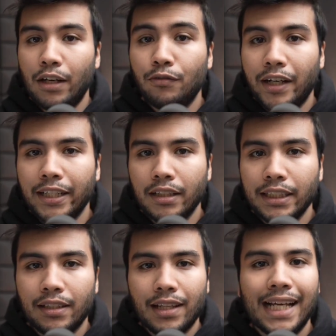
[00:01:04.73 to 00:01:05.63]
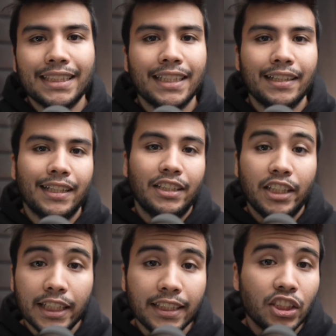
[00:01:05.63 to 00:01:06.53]
Now, finally, the last thing
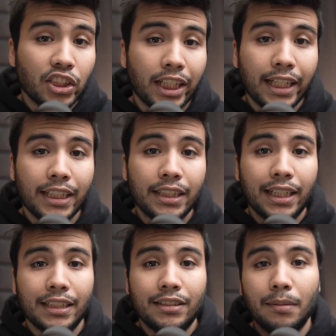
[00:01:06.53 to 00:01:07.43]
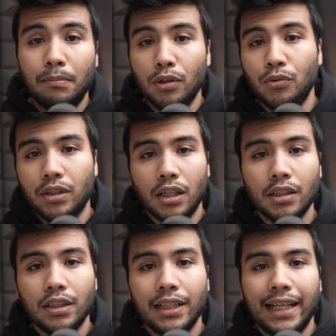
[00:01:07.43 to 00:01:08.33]
that didn't change is the blue
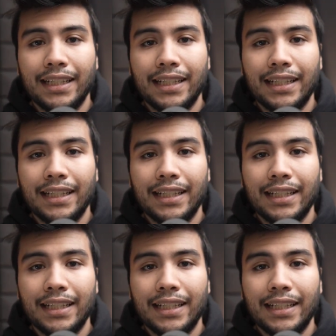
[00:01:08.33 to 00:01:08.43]
color.